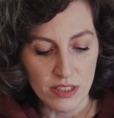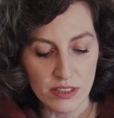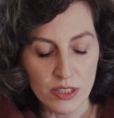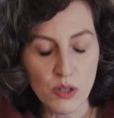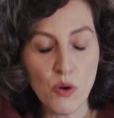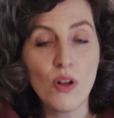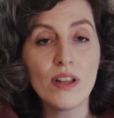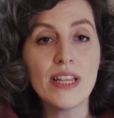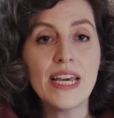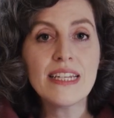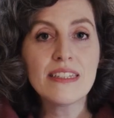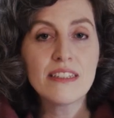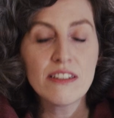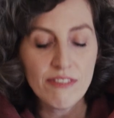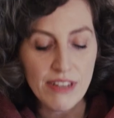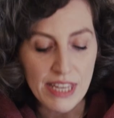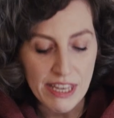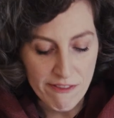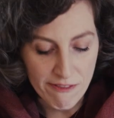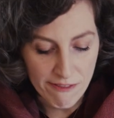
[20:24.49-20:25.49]
the
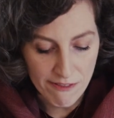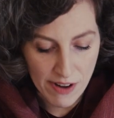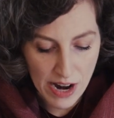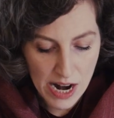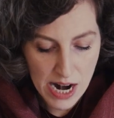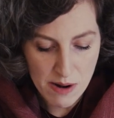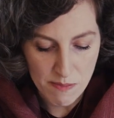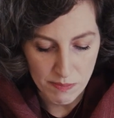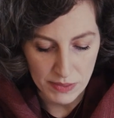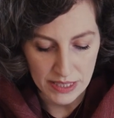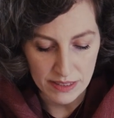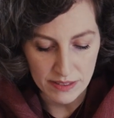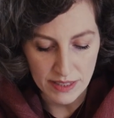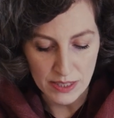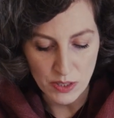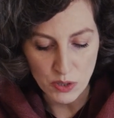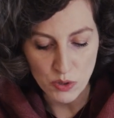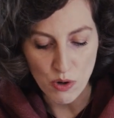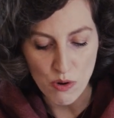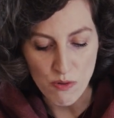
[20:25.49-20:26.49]
collective environment
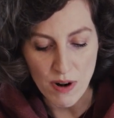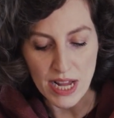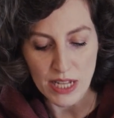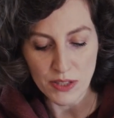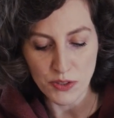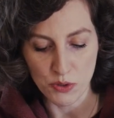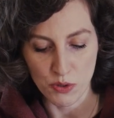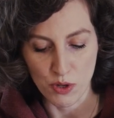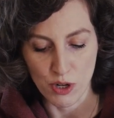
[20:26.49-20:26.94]
that surrounds